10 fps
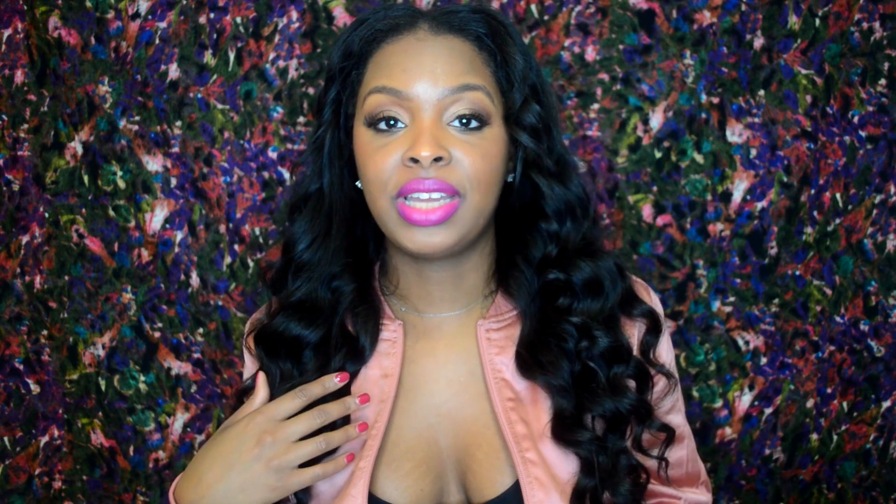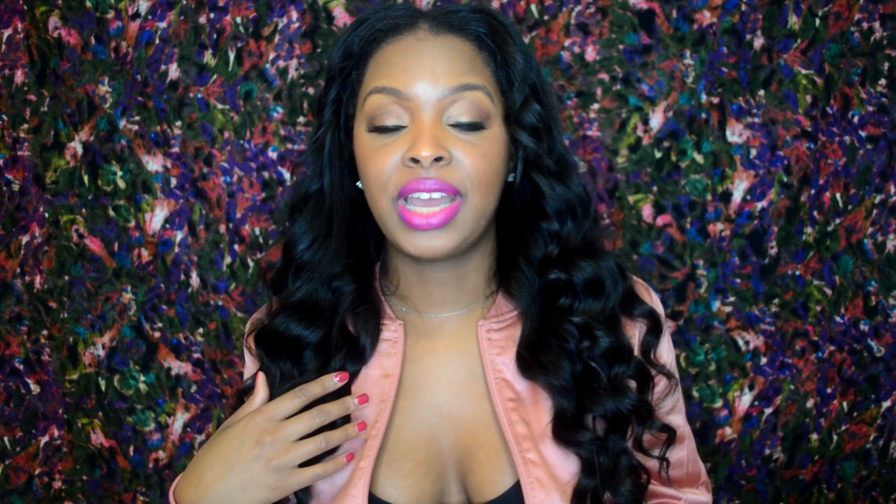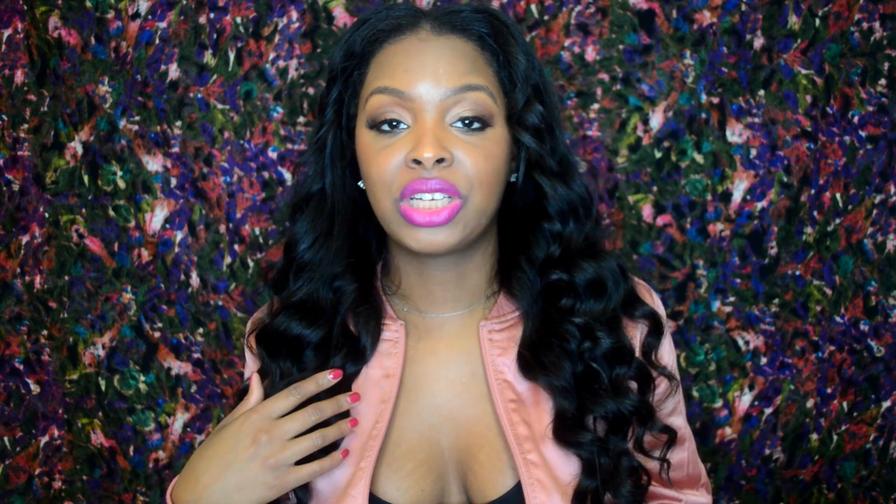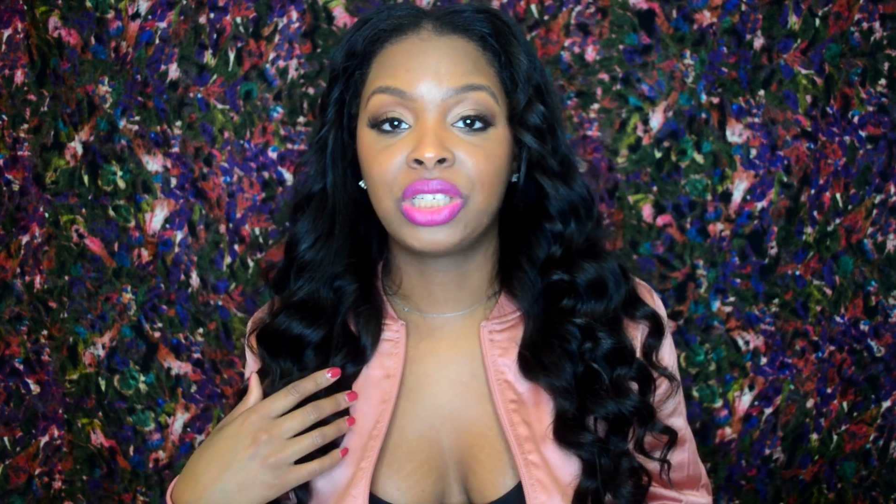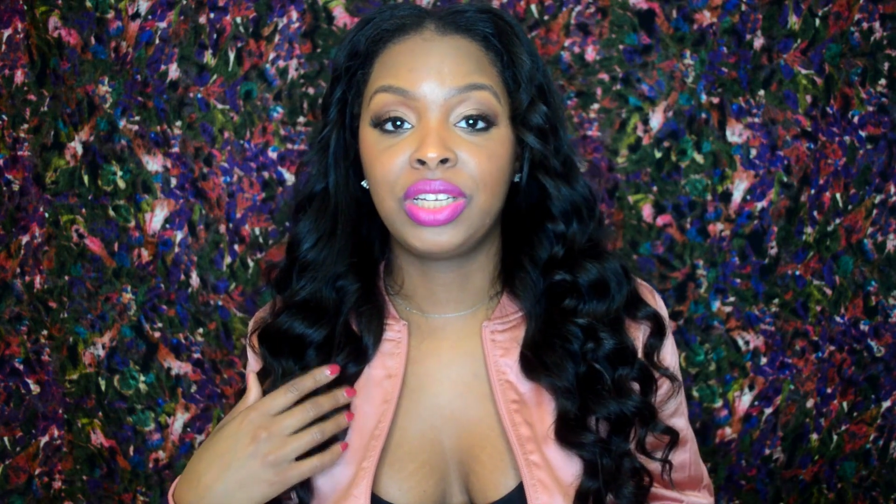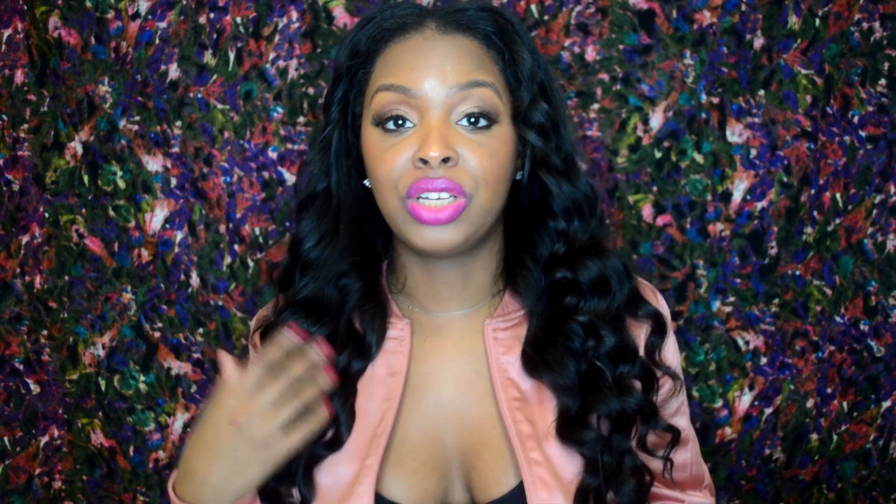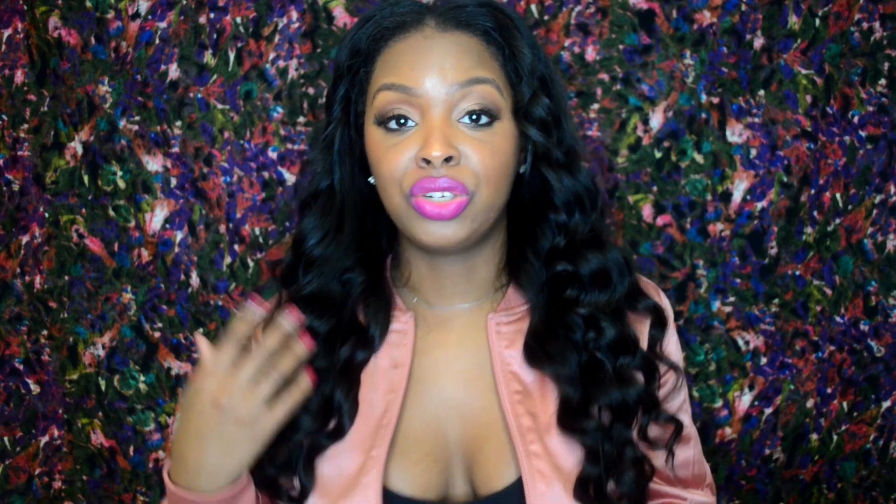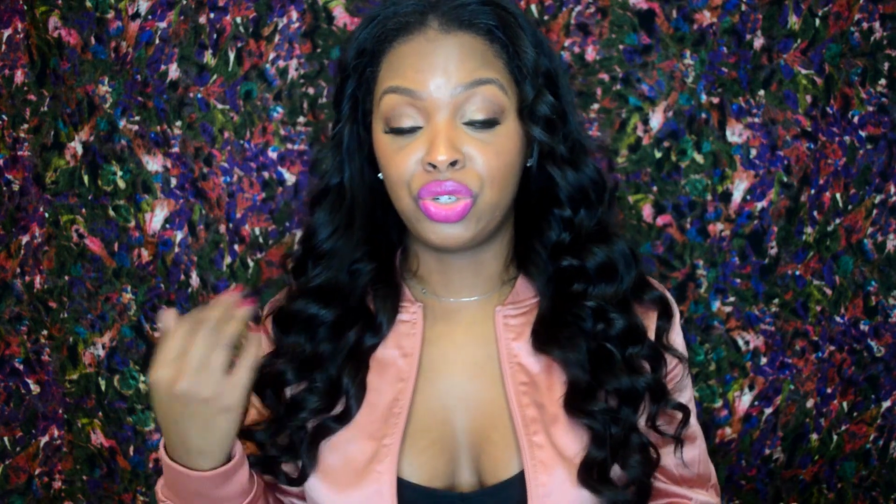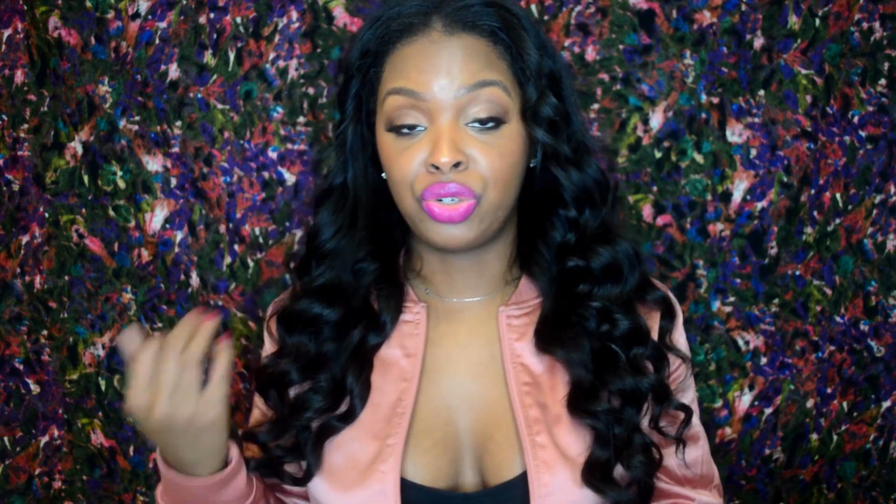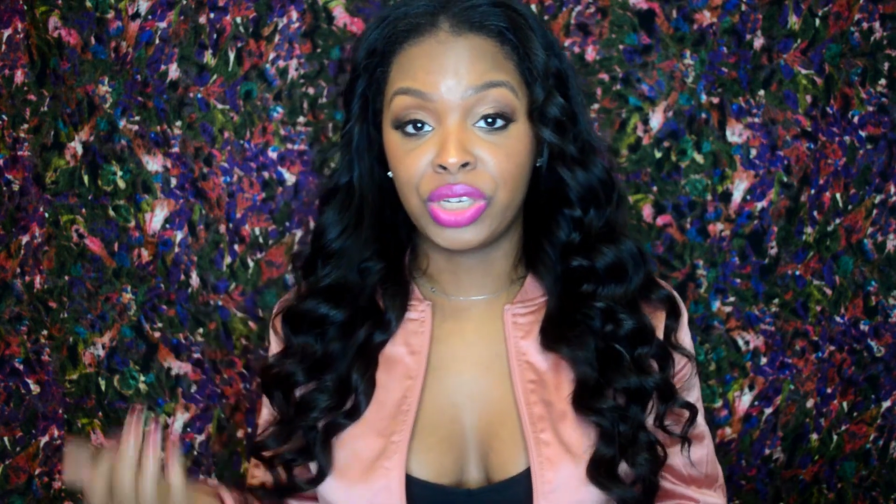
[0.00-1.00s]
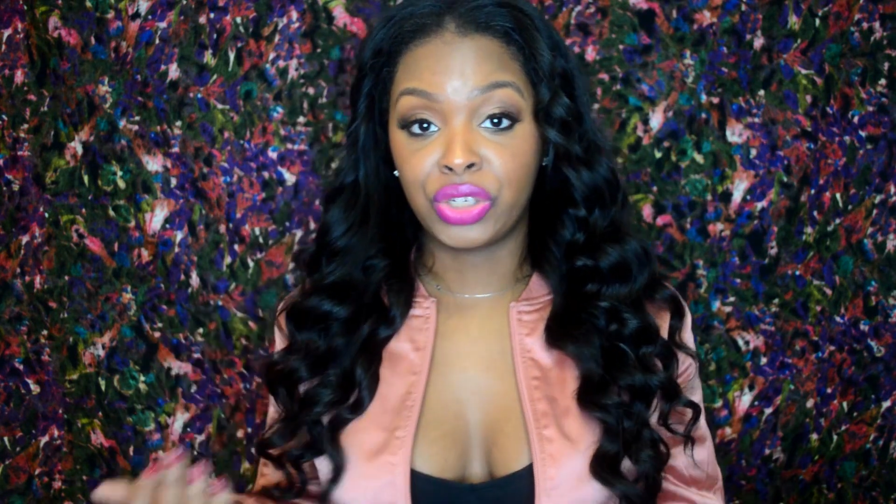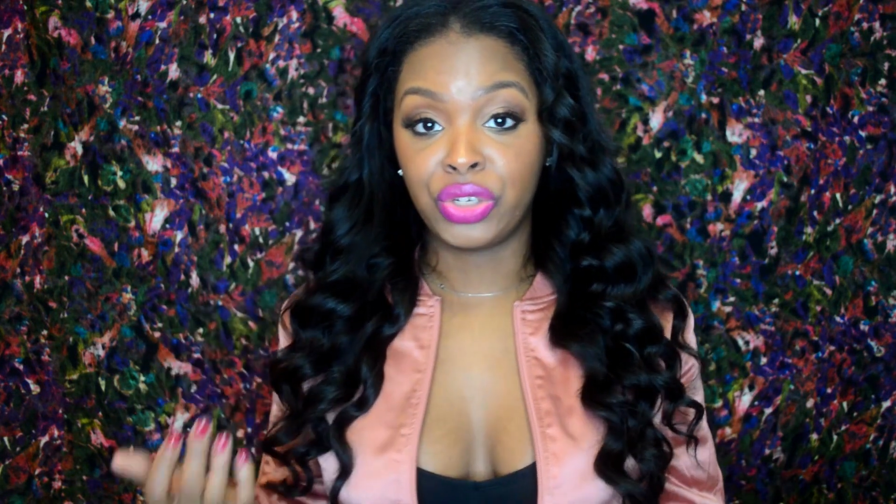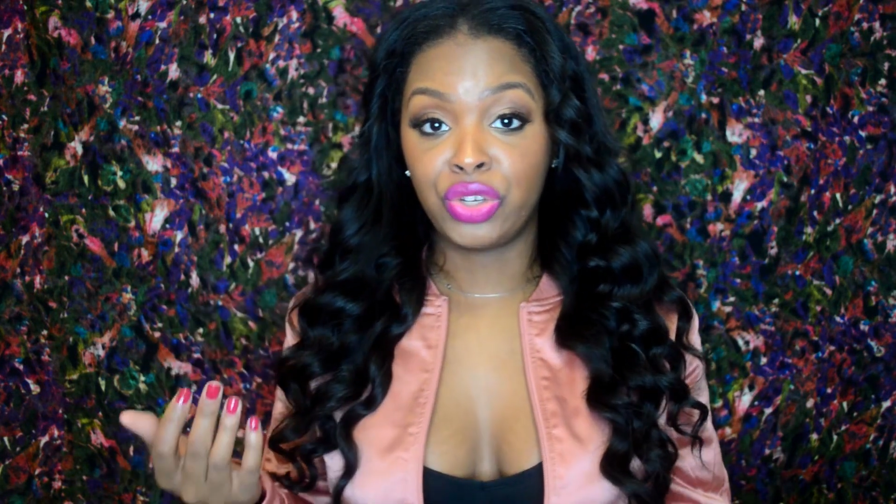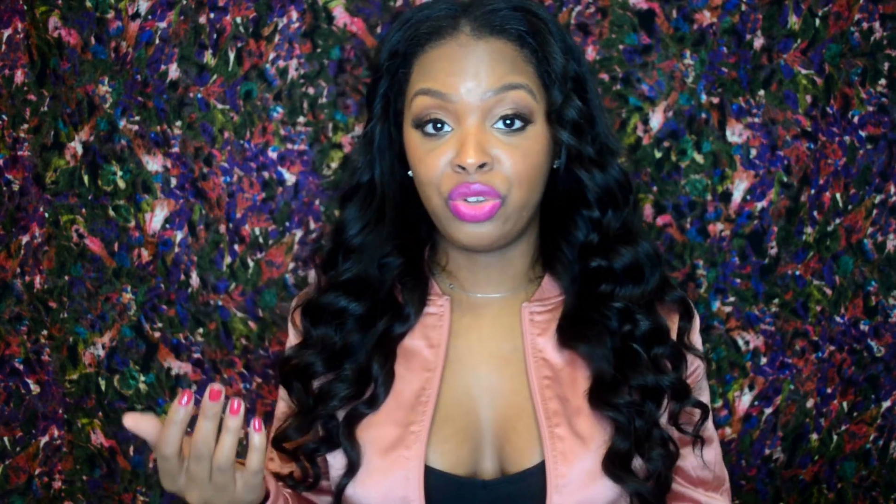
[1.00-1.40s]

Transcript: actually construct your